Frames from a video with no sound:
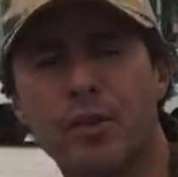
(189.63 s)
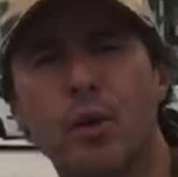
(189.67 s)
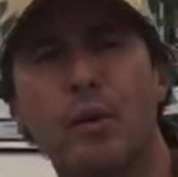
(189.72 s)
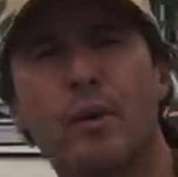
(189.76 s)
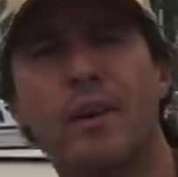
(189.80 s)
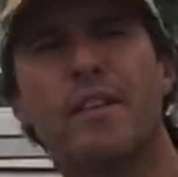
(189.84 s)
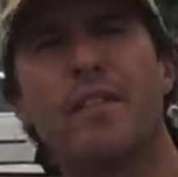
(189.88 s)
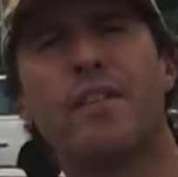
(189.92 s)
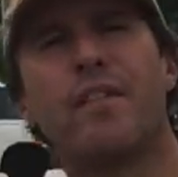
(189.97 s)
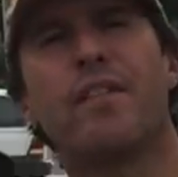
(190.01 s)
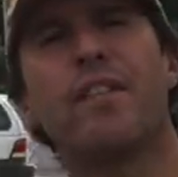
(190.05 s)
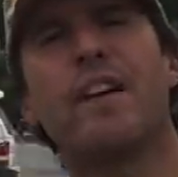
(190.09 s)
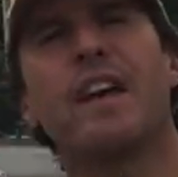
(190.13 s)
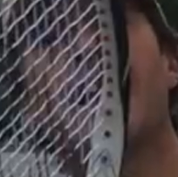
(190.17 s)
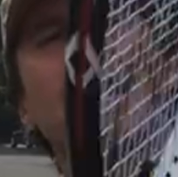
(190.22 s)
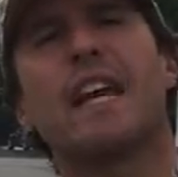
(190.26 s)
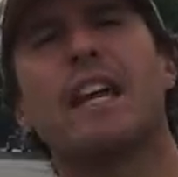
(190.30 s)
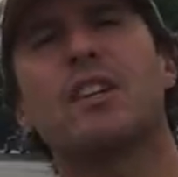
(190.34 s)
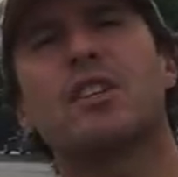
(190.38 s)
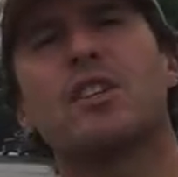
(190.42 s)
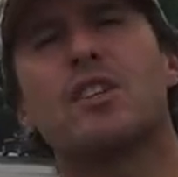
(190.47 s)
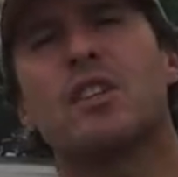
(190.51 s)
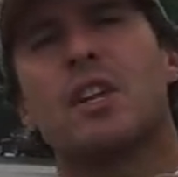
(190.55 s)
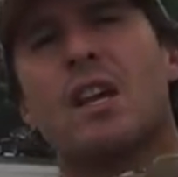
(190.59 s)
through and
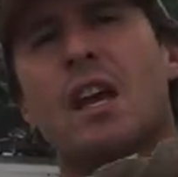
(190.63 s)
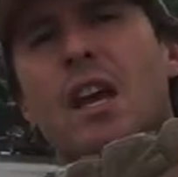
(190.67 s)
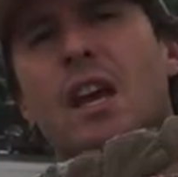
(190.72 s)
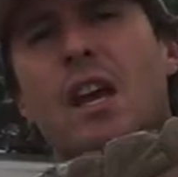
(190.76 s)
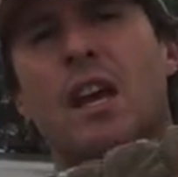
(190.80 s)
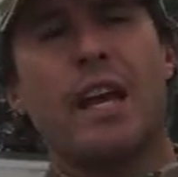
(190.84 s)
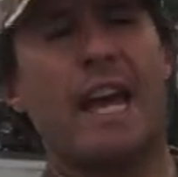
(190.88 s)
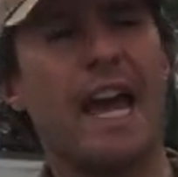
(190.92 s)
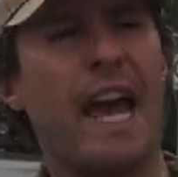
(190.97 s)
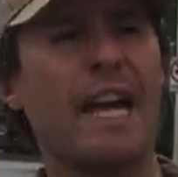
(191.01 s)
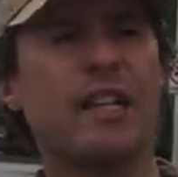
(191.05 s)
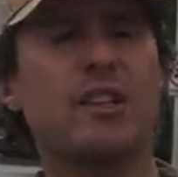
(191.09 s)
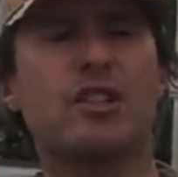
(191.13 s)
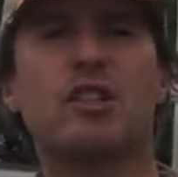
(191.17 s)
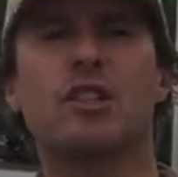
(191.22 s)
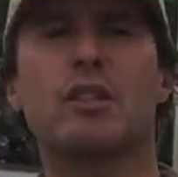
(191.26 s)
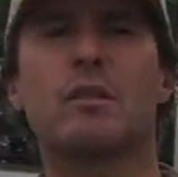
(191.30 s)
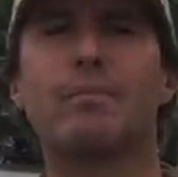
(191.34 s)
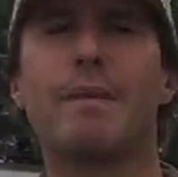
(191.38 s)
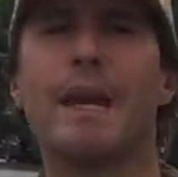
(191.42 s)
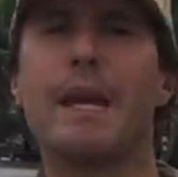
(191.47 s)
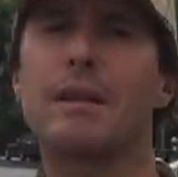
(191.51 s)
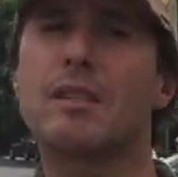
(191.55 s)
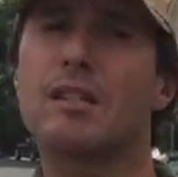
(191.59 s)
finish.
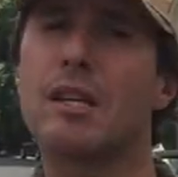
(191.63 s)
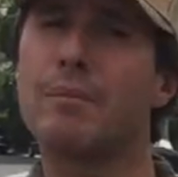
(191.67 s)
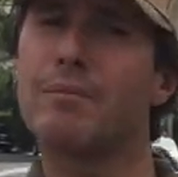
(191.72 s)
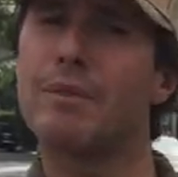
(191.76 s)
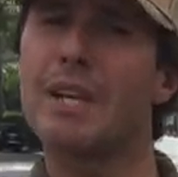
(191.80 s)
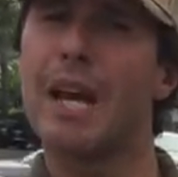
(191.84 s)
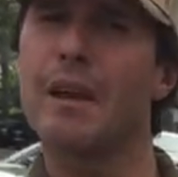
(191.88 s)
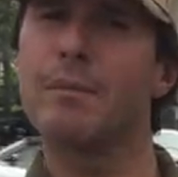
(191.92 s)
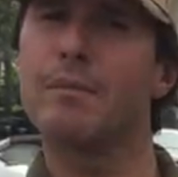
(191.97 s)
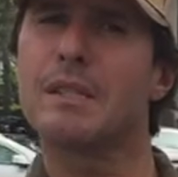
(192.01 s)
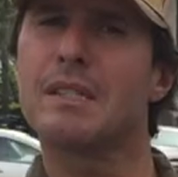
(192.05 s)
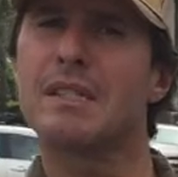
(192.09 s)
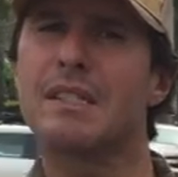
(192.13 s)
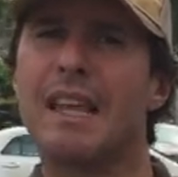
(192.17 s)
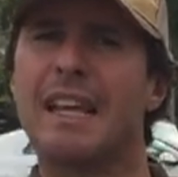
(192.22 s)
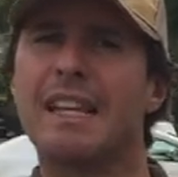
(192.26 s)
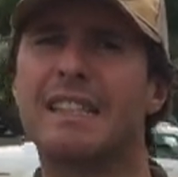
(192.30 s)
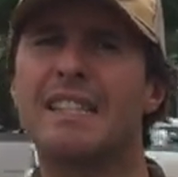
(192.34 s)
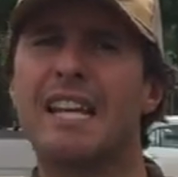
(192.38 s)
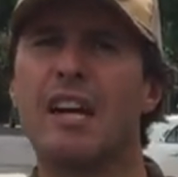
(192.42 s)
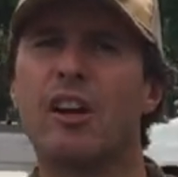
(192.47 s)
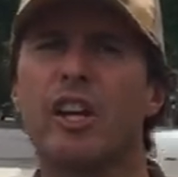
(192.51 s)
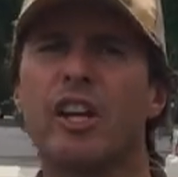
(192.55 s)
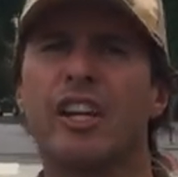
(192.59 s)
Catch, sometimes they
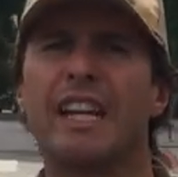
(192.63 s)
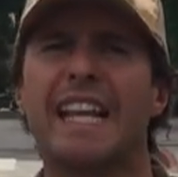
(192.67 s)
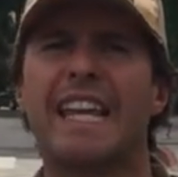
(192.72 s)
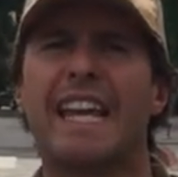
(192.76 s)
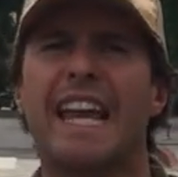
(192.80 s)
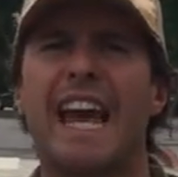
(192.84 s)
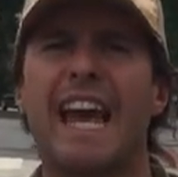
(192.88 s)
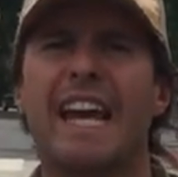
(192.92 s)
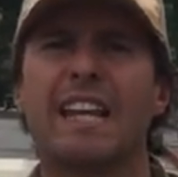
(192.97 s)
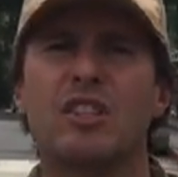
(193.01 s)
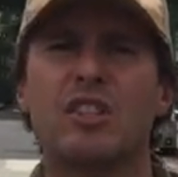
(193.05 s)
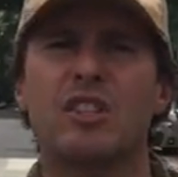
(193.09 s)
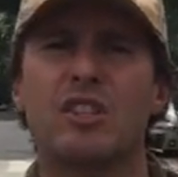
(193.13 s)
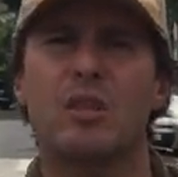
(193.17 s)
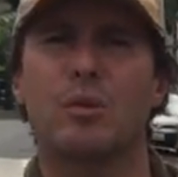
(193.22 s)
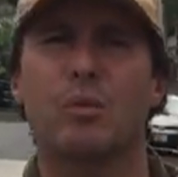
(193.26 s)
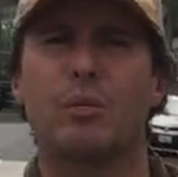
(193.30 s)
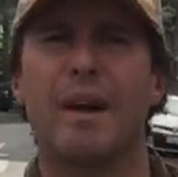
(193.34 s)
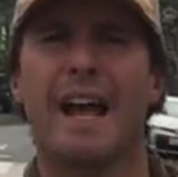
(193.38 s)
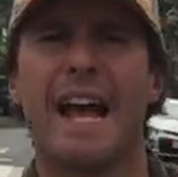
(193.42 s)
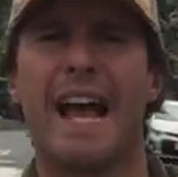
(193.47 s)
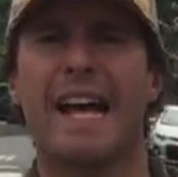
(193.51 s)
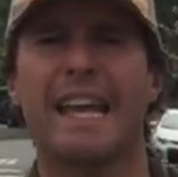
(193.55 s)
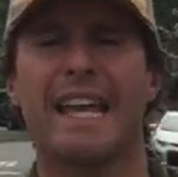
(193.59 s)
tell you to catch the
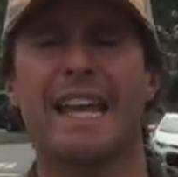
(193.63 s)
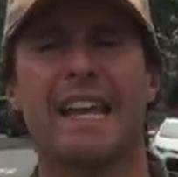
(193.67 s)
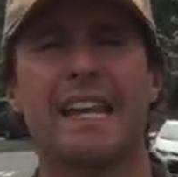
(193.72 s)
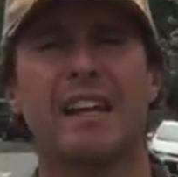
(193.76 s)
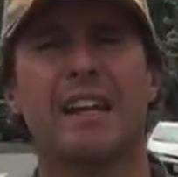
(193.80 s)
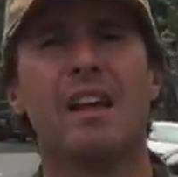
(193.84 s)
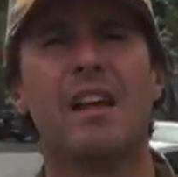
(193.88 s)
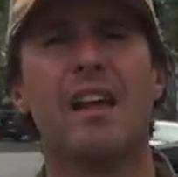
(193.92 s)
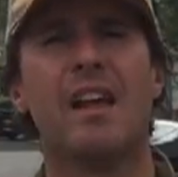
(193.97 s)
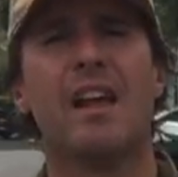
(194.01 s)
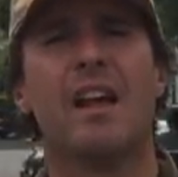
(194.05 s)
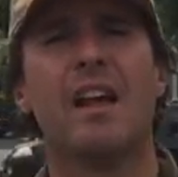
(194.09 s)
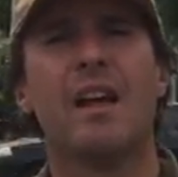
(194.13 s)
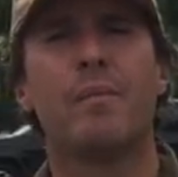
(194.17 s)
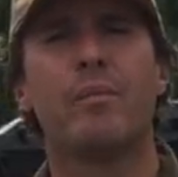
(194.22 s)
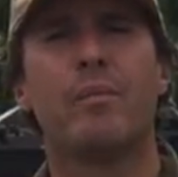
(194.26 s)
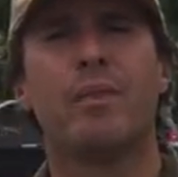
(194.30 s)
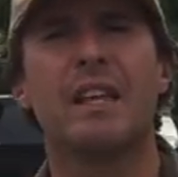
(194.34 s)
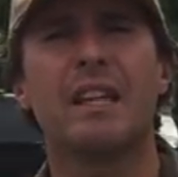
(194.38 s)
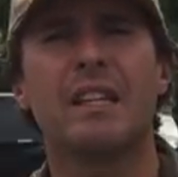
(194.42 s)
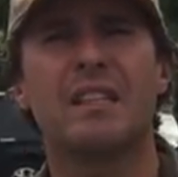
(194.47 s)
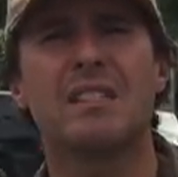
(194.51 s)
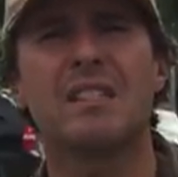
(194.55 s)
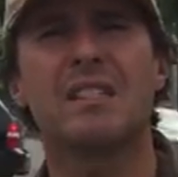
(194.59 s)
racket.
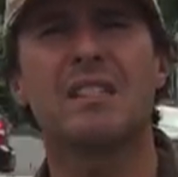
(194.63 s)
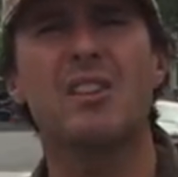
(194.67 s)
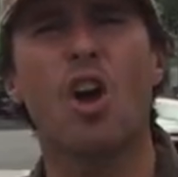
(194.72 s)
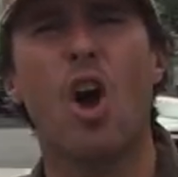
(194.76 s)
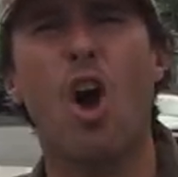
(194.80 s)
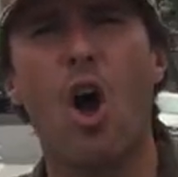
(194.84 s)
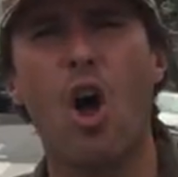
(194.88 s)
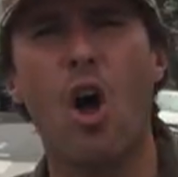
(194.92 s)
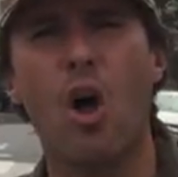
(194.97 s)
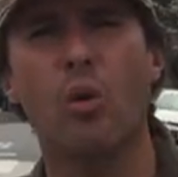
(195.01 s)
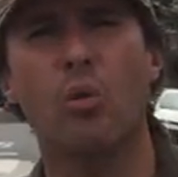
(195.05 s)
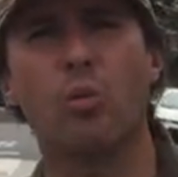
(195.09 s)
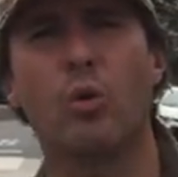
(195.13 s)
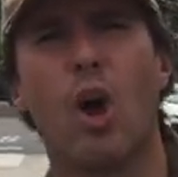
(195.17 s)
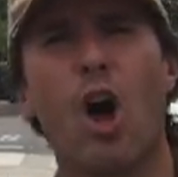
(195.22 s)
This is all